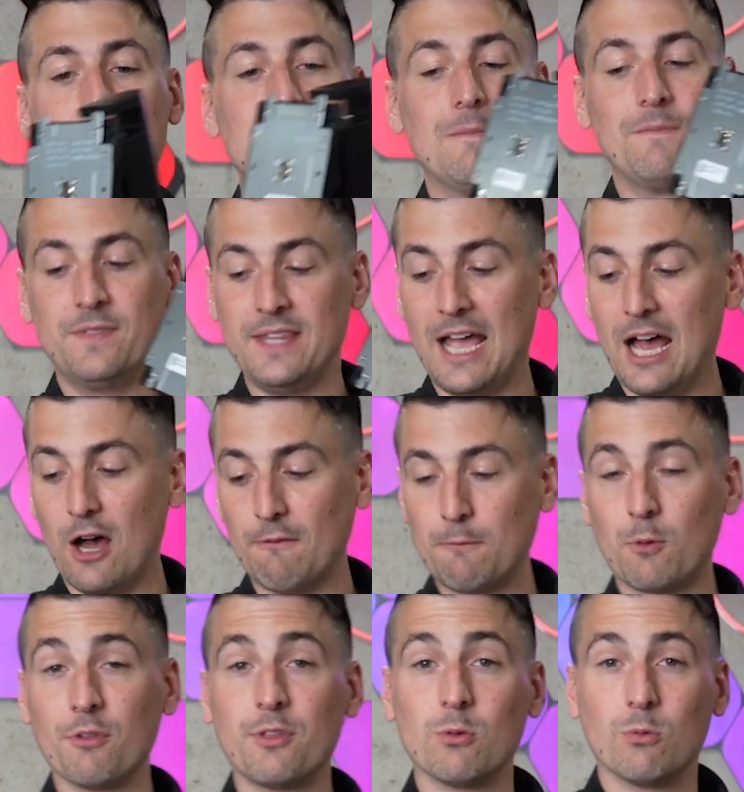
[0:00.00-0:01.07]
Now for
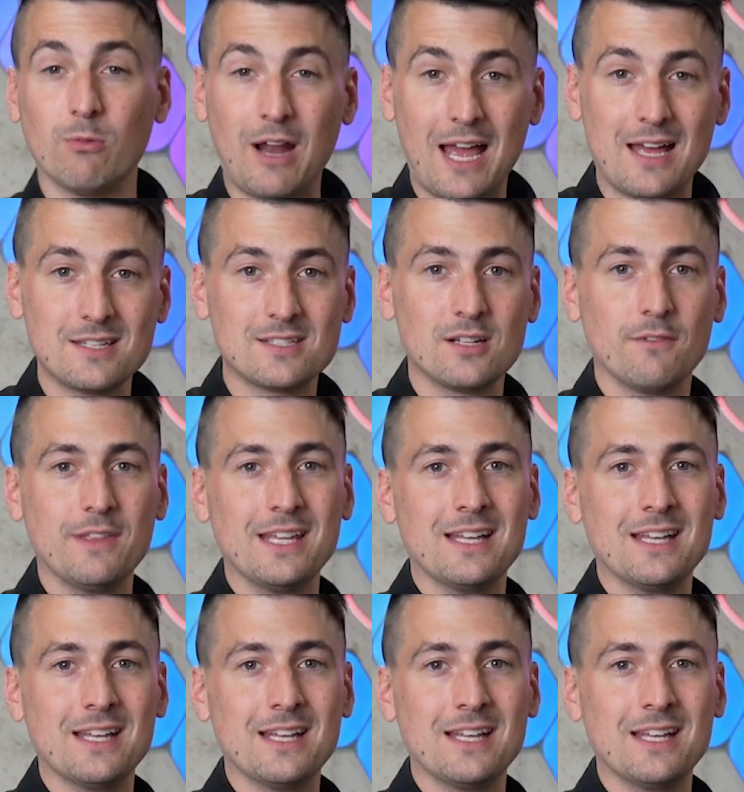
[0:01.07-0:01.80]
the rest of the